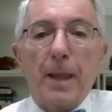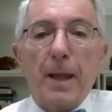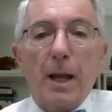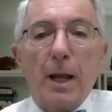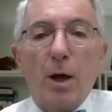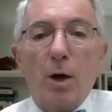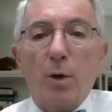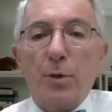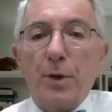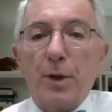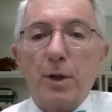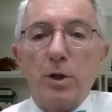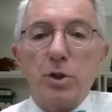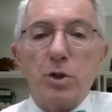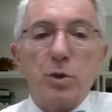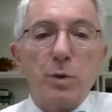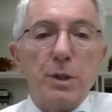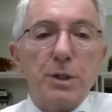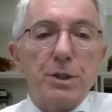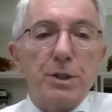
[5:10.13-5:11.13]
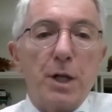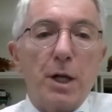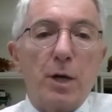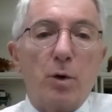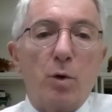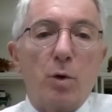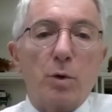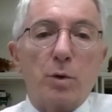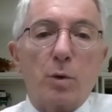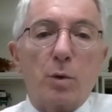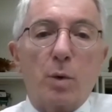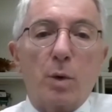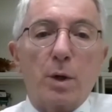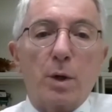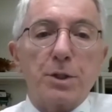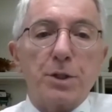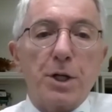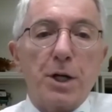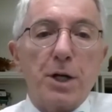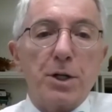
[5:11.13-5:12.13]
health industry stakeholder
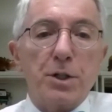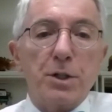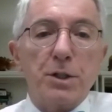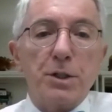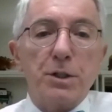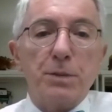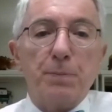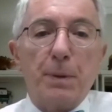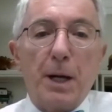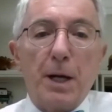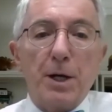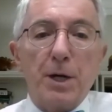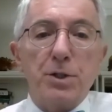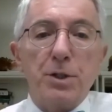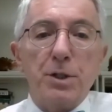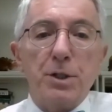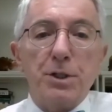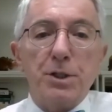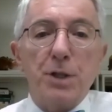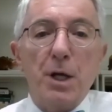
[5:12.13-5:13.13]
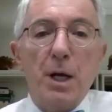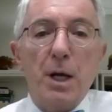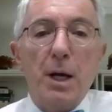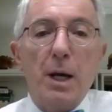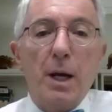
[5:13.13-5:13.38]
organizations, patients,